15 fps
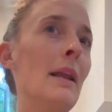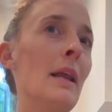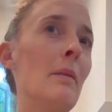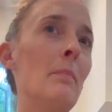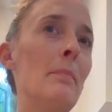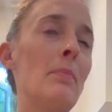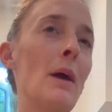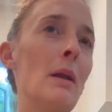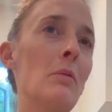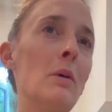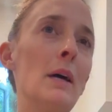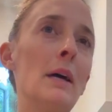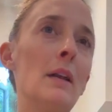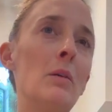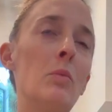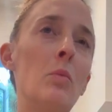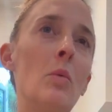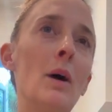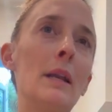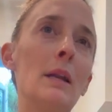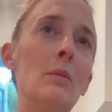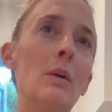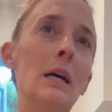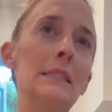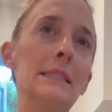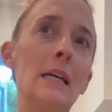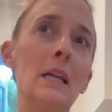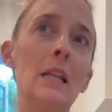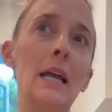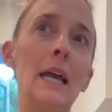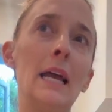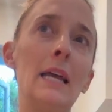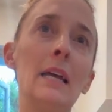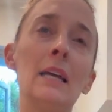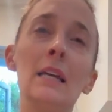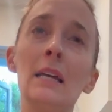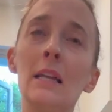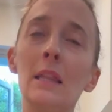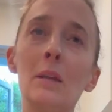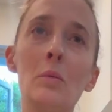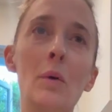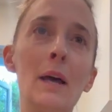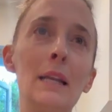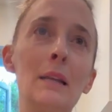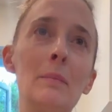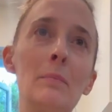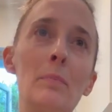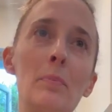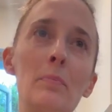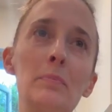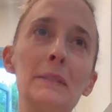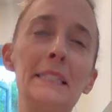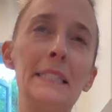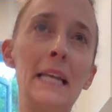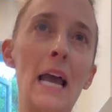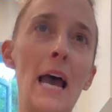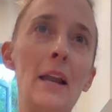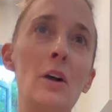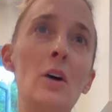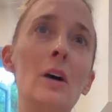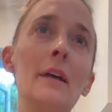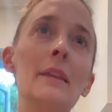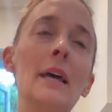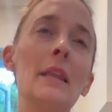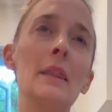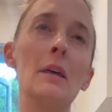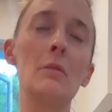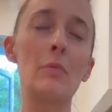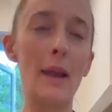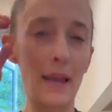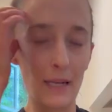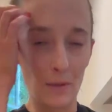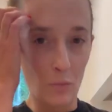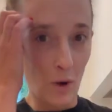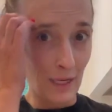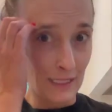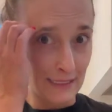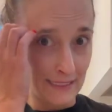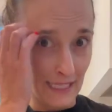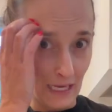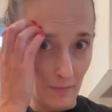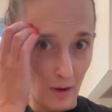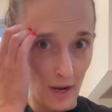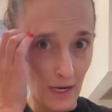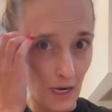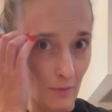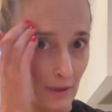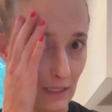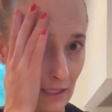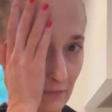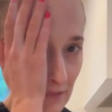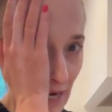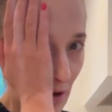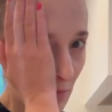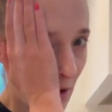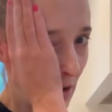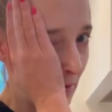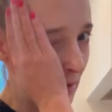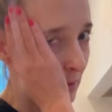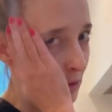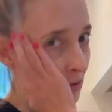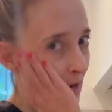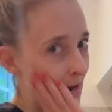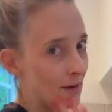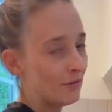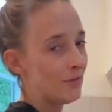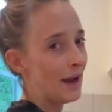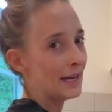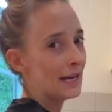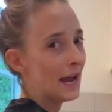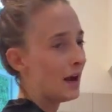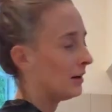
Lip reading: in Brentwood, one in West LA, the one in Seattle, and then the random one in Santa Monica we lived at while we were trying to find a